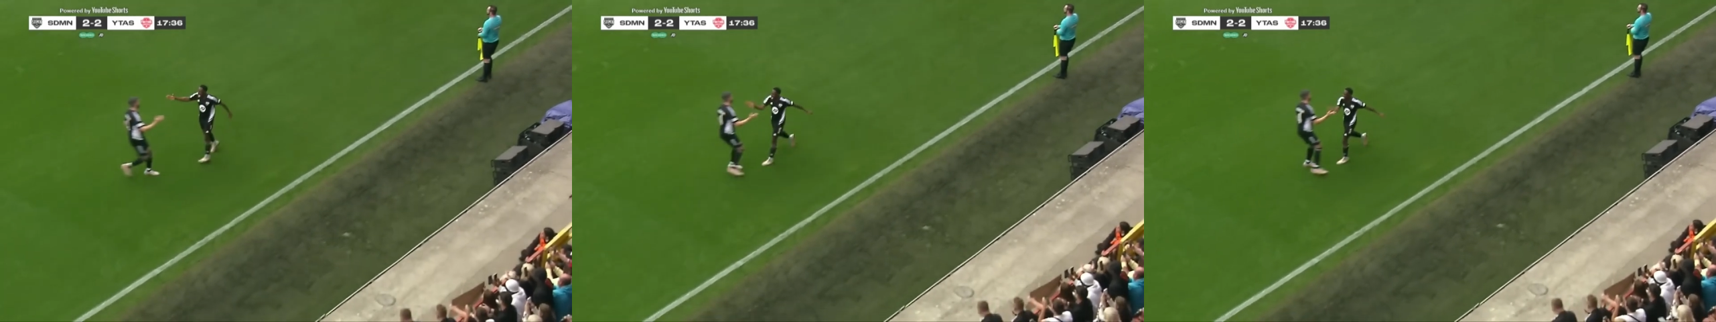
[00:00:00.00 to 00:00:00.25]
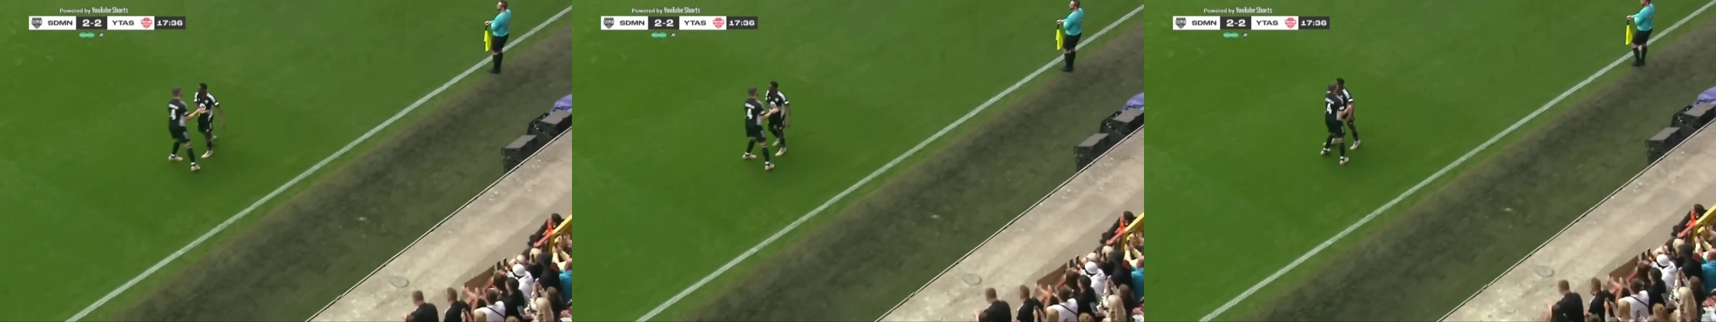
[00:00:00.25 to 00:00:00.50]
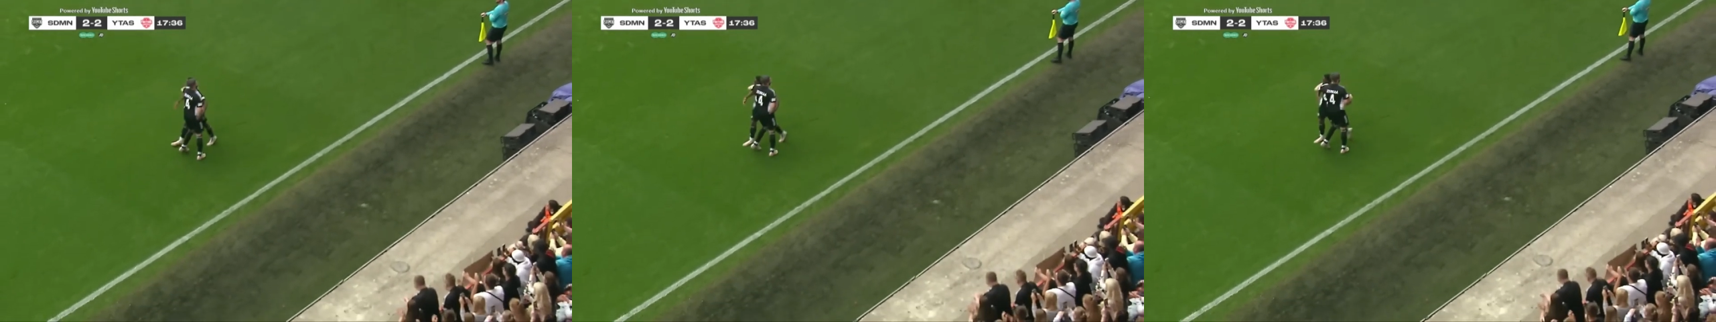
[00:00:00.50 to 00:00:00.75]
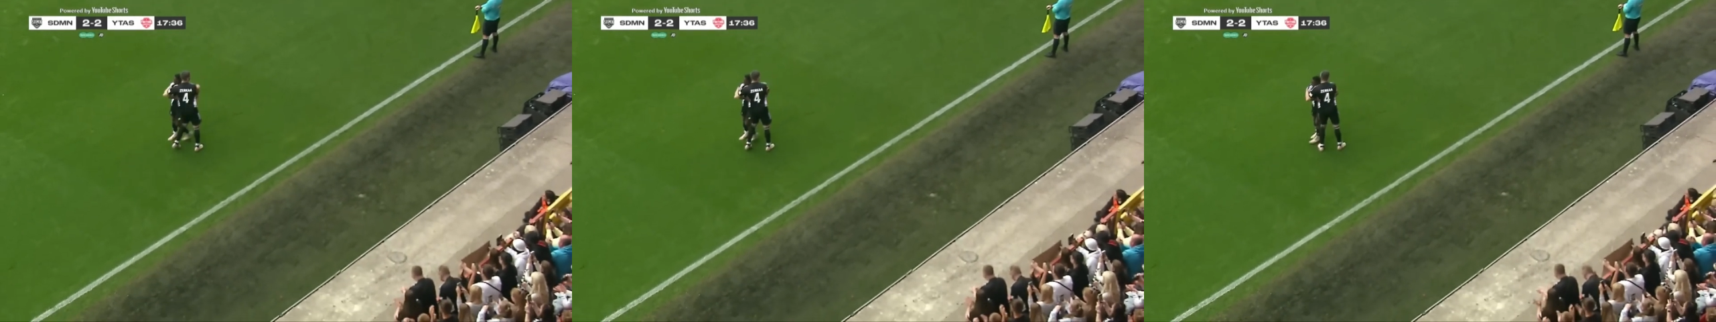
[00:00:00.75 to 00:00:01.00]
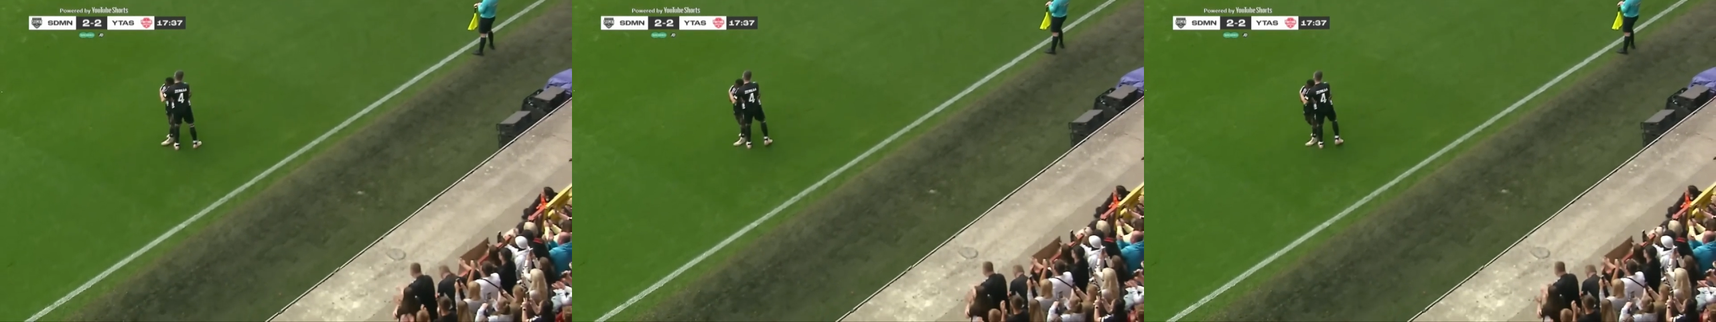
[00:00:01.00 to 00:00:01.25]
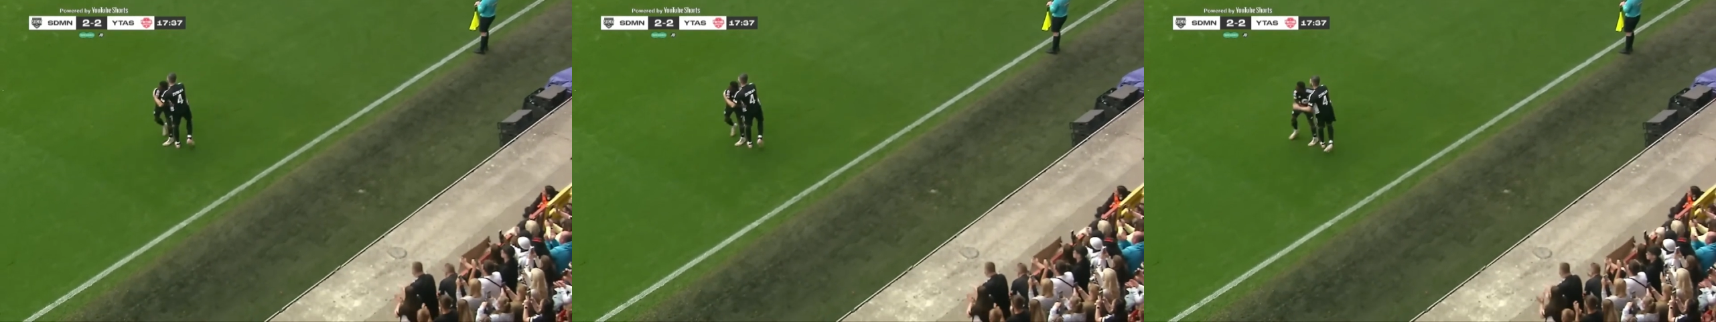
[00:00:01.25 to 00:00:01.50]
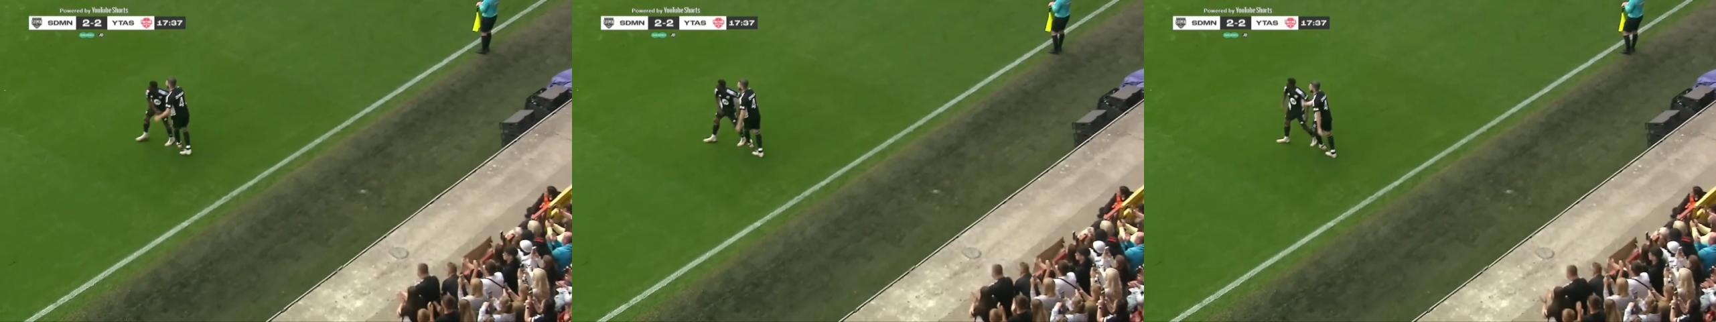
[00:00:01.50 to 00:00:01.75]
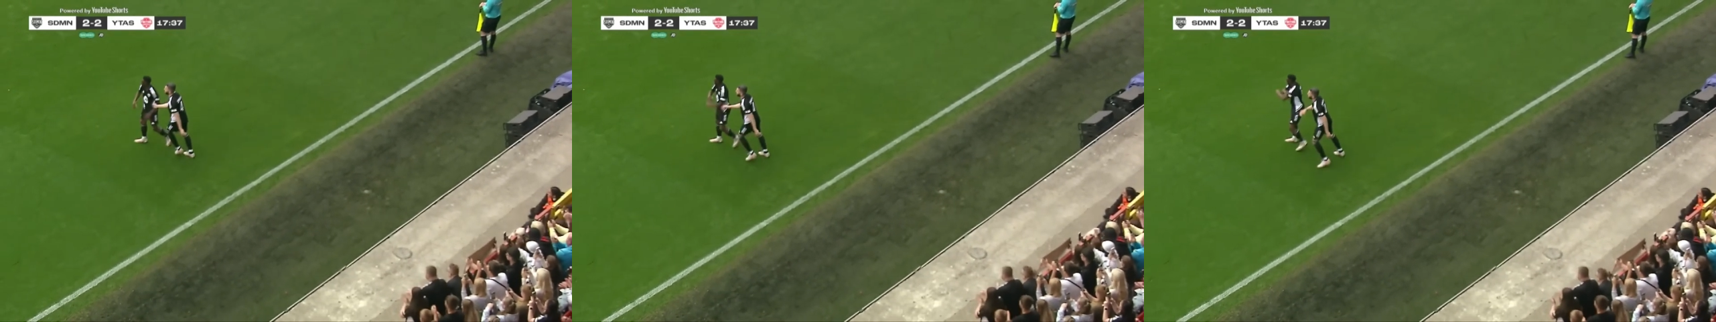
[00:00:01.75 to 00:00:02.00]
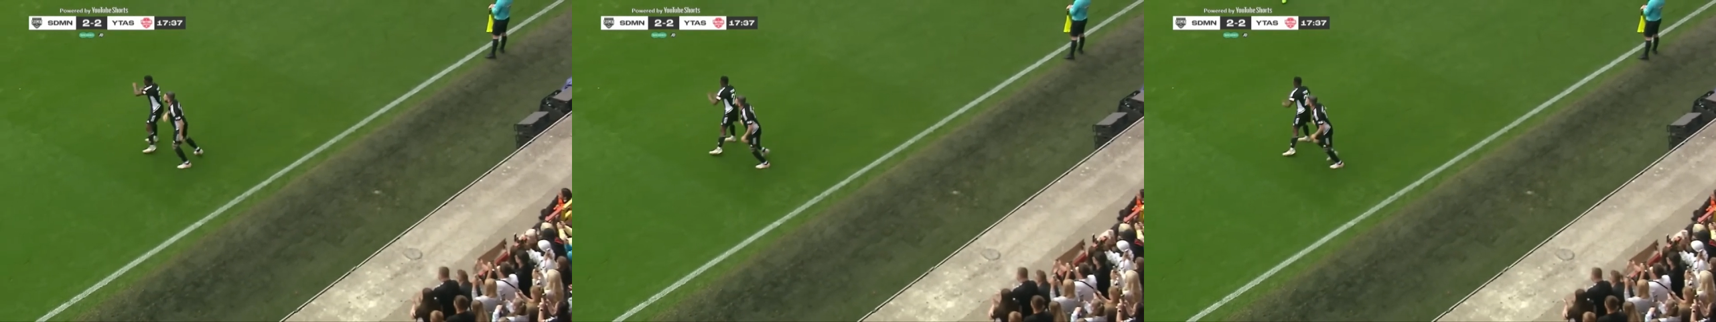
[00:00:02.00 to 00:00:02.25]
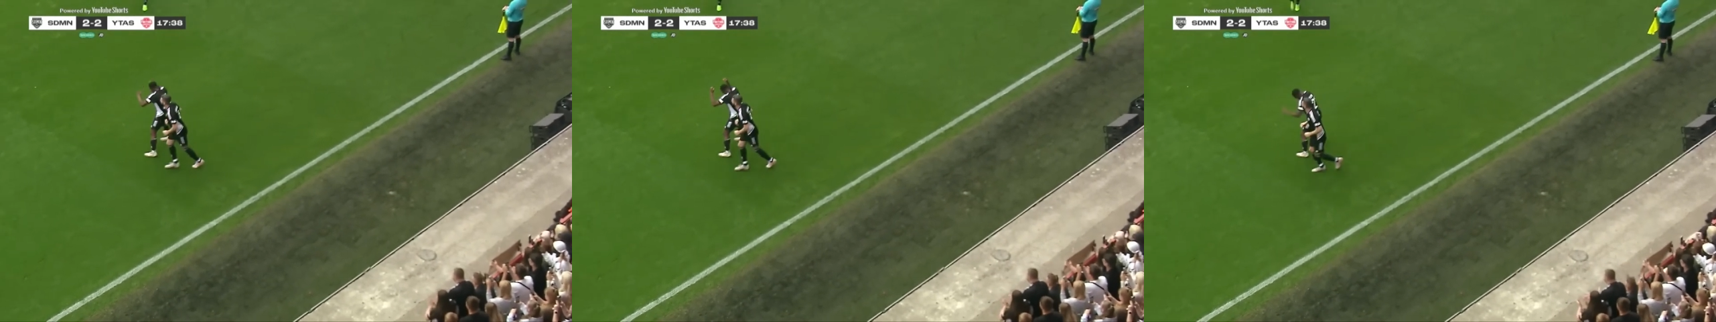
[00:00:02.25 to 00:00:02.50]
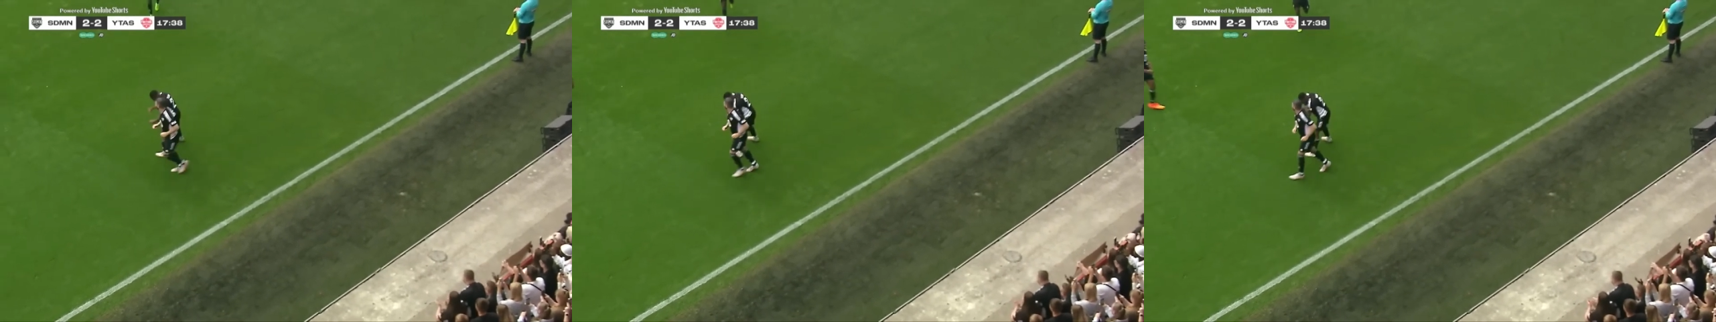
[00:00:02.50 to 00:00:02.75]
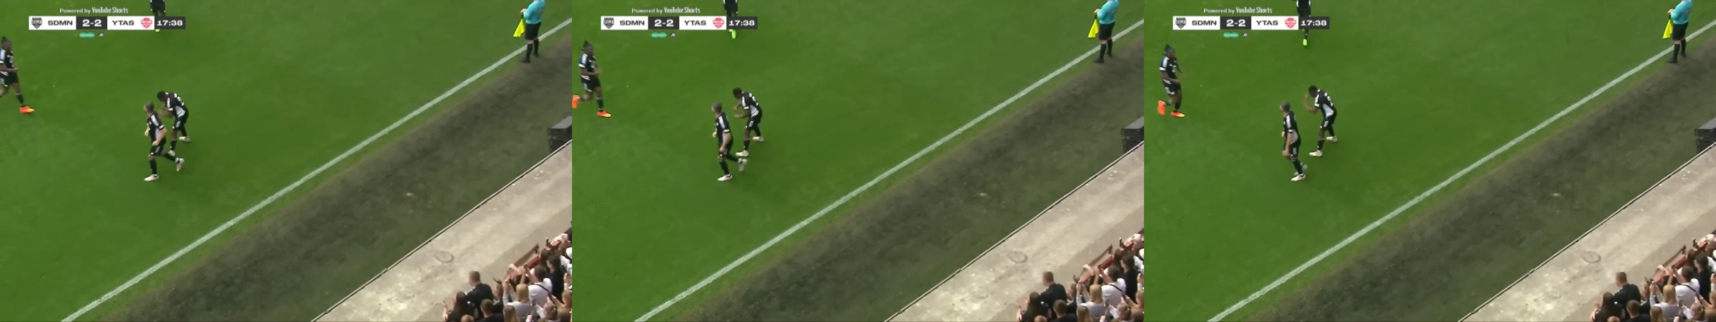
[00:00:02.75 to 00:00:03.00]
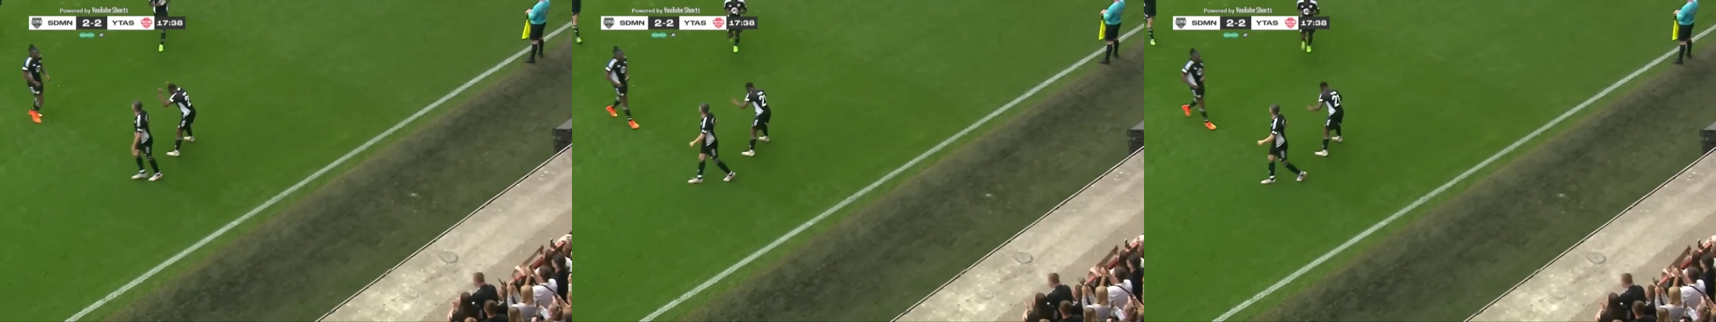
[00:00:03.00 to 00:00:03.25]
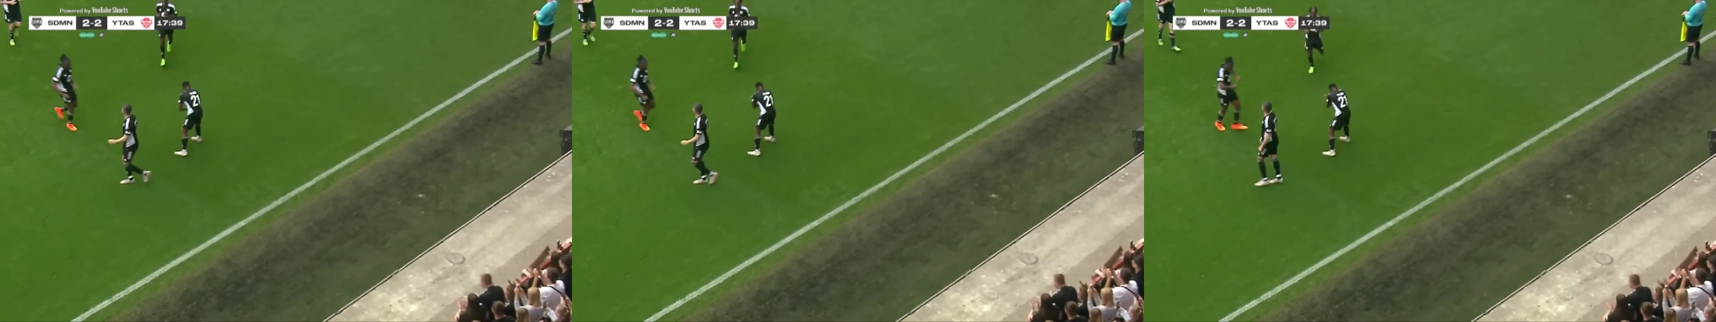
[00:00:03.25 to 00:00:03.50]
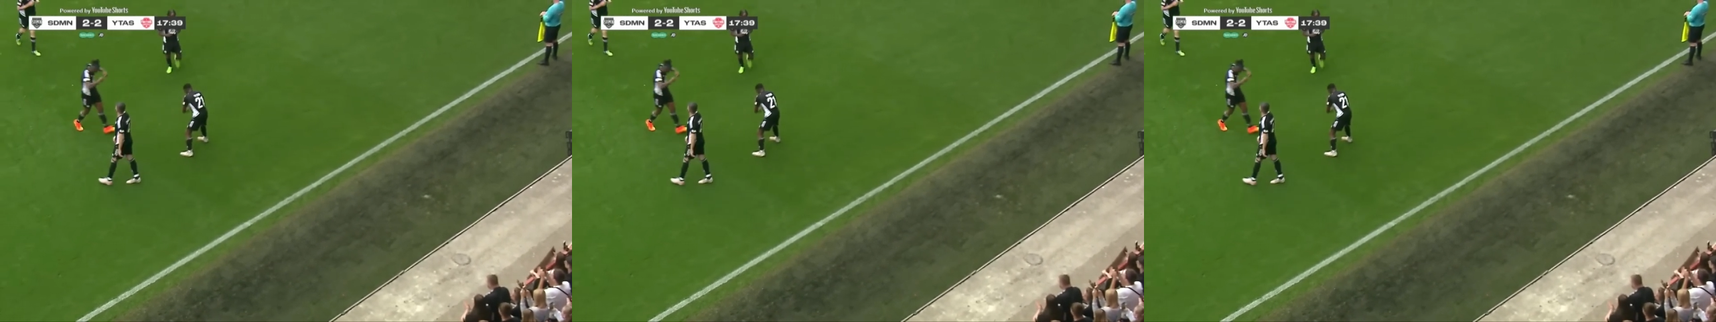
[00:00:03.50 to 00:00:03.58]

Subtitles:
(no speaker visible)